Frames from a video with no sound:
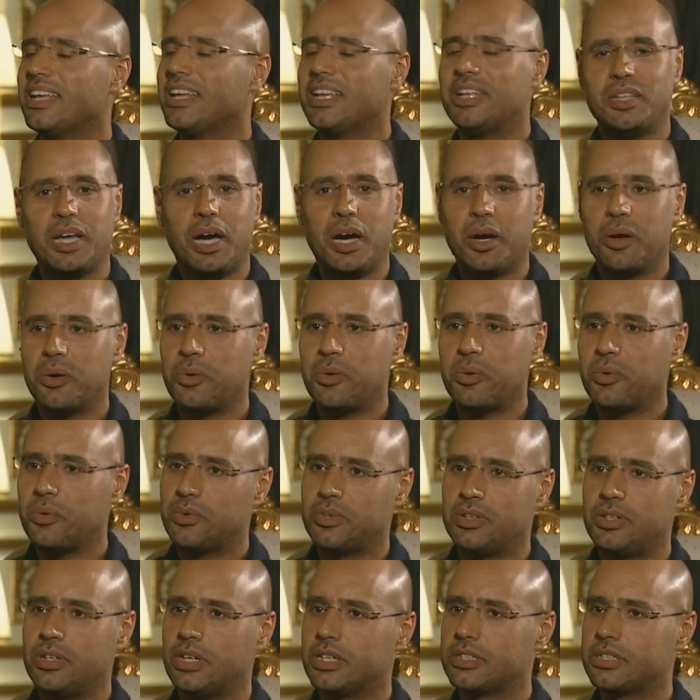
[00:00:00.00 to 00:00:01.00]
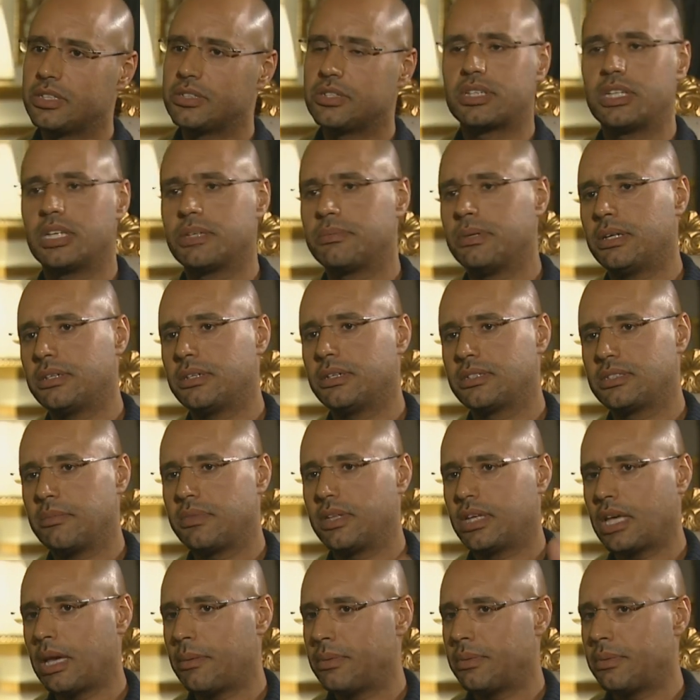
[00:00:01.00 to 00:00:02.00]
Now you are talking about
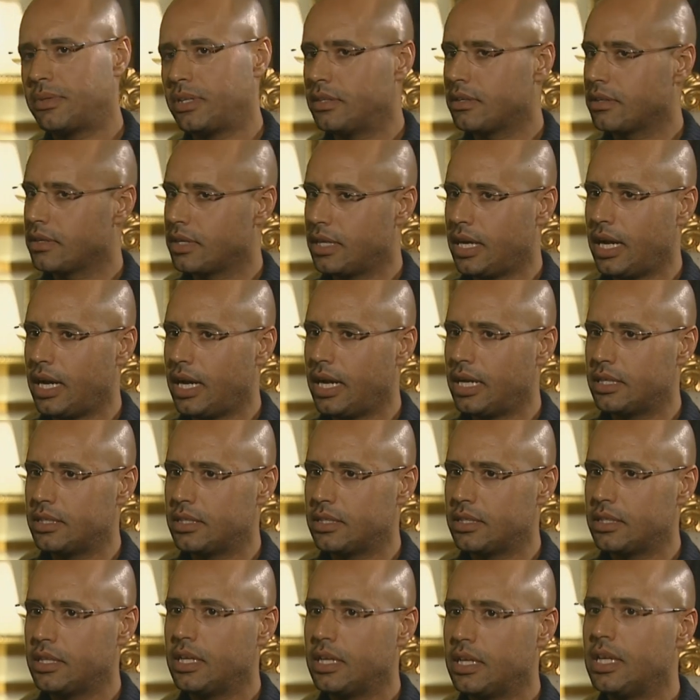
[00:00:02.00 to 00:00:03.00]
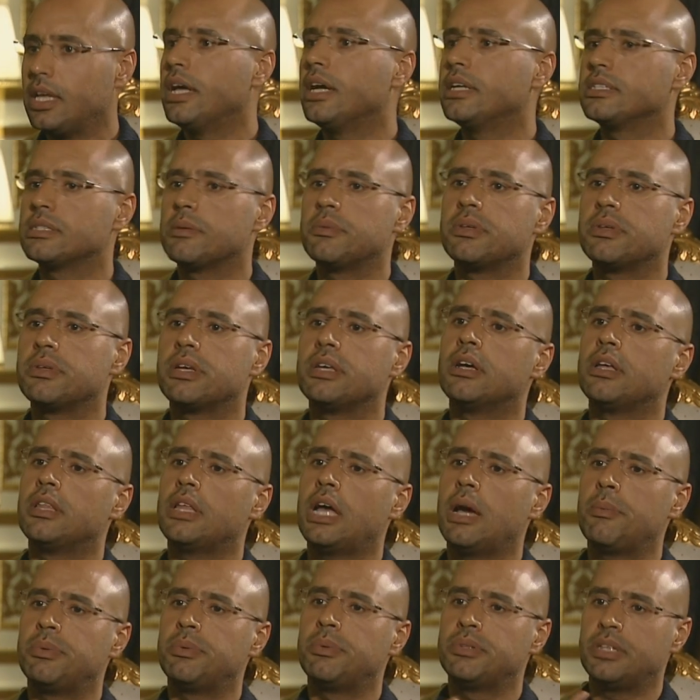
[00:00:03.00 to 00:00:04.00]
something happened in Northern Ireland and something
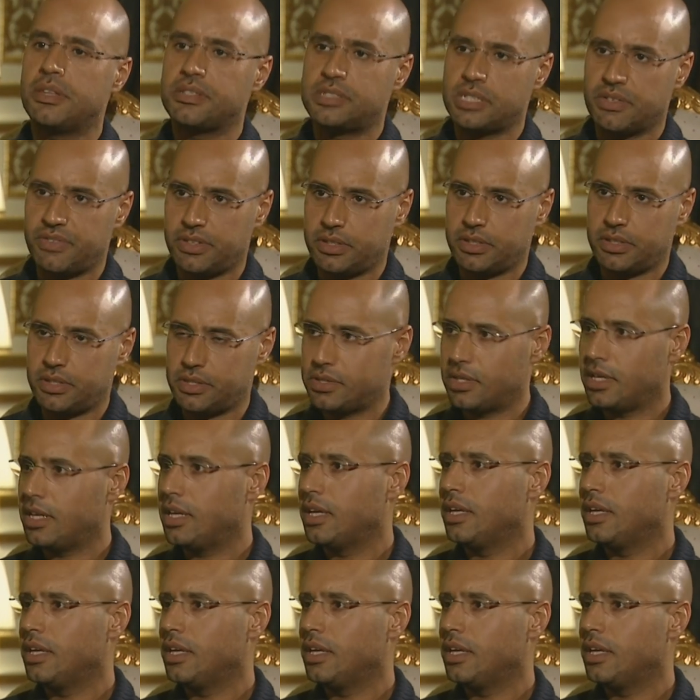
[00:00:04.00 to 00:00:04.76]
happened in the 70s.